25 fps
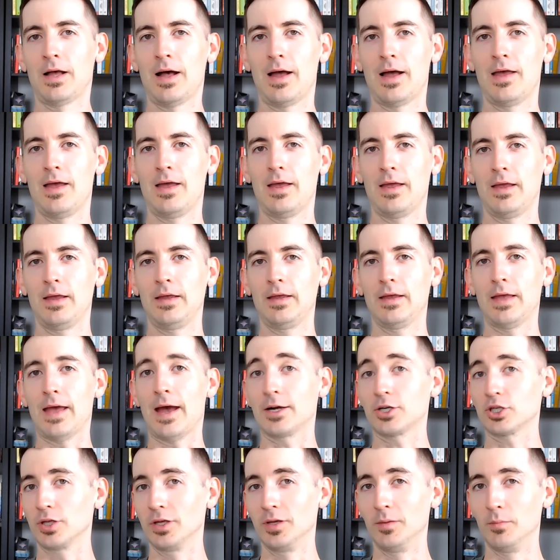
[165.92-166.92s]
I
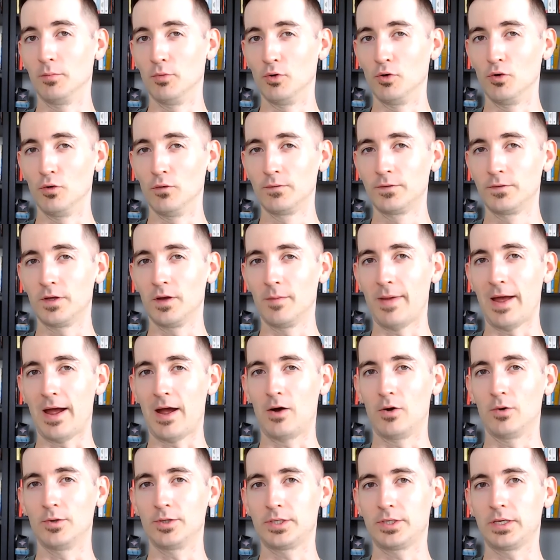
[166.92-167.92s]
actually moved
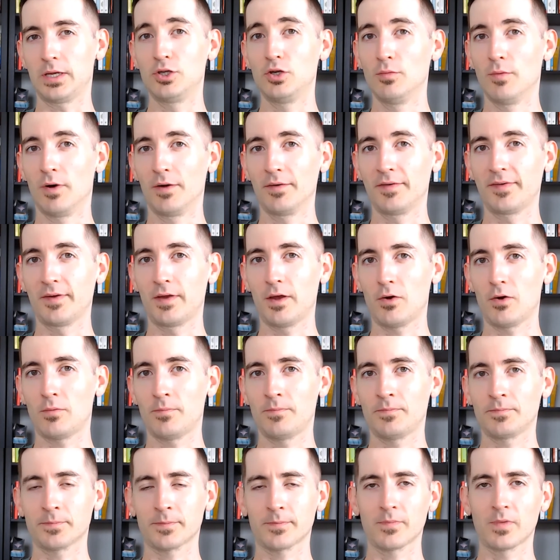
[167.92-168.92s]
about 2 months ago,
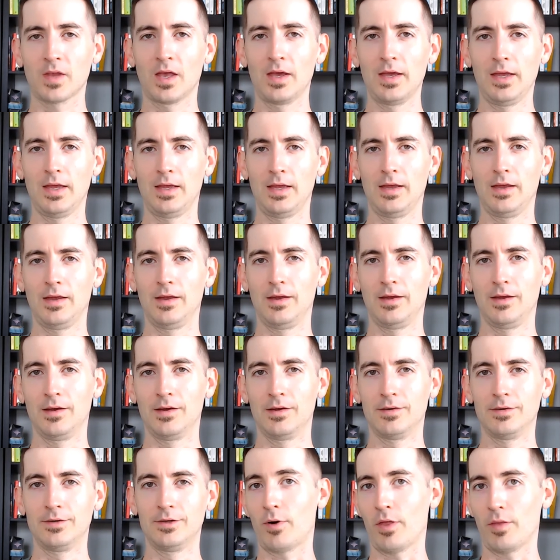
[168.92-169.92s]

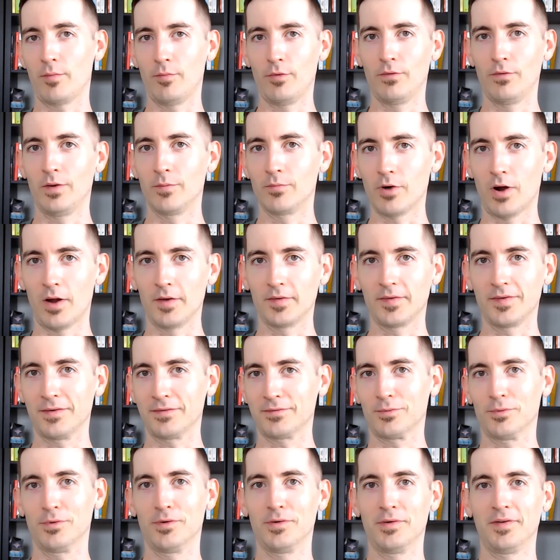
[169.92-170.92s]
and part of the moving
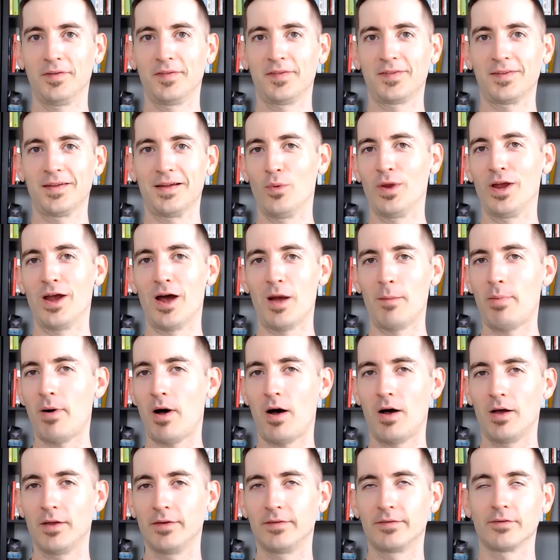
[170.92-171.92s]
process was we got
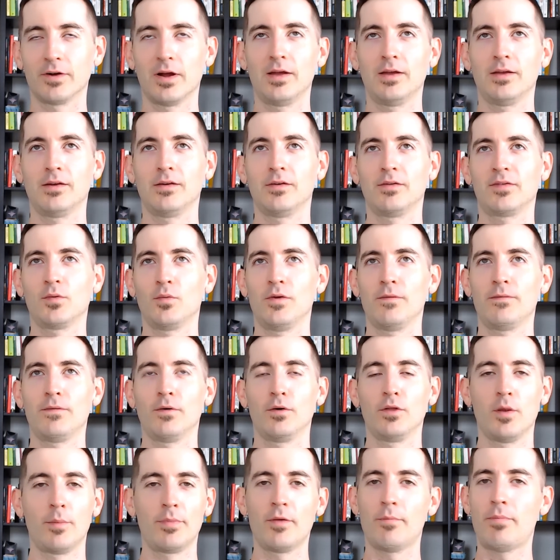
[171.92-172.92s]
pods, right? And so we
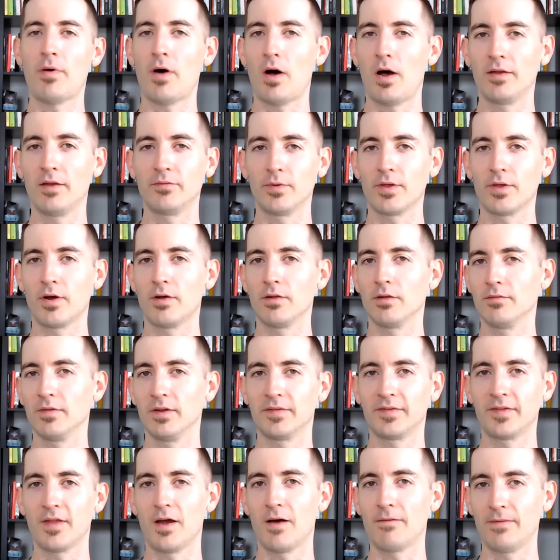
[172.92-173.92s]
filled up the pods with all of the
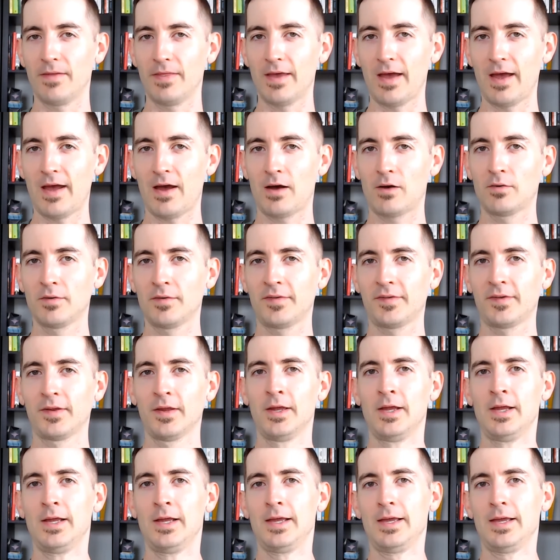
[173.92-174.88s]
stuff in the house,